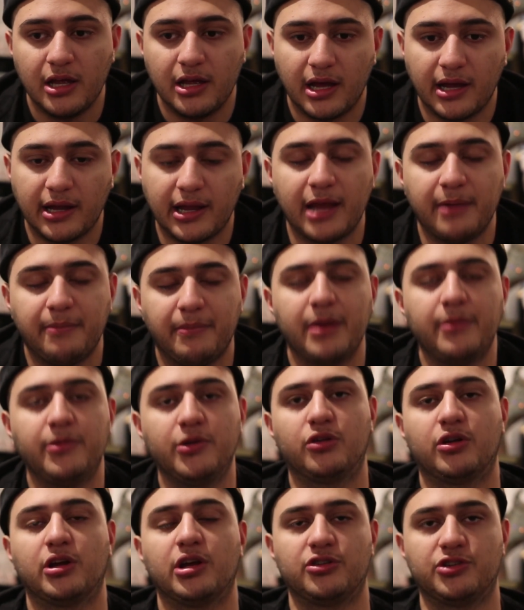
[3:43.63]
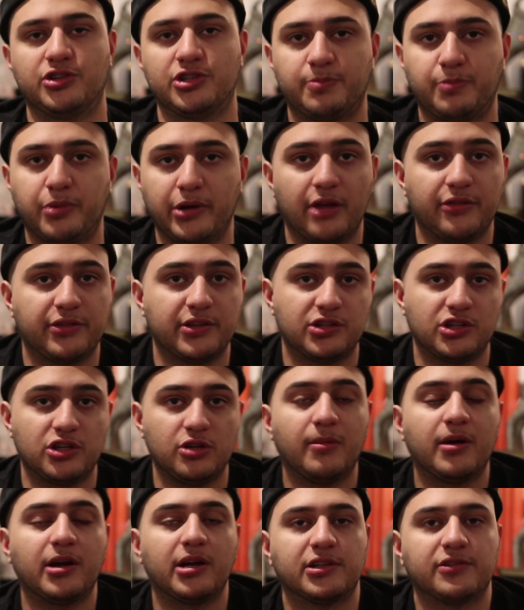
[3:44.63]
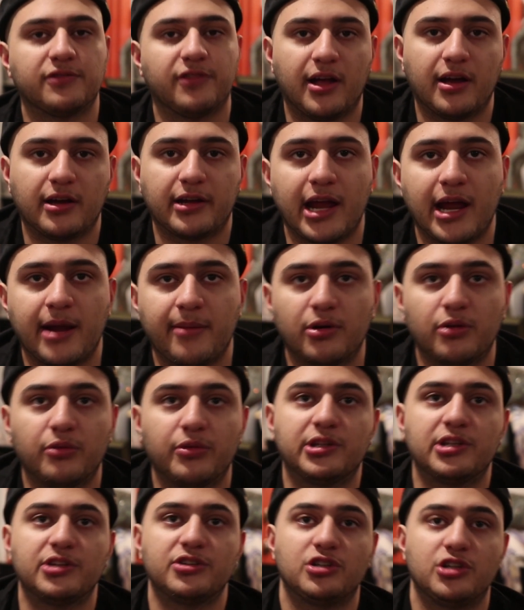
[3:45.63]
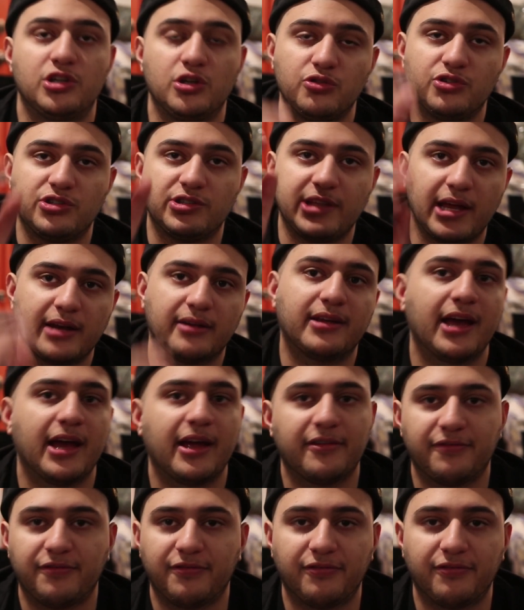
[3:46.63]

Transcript: again, maybe you couldn't just bring out this humongous vlog camera with this huge dead cat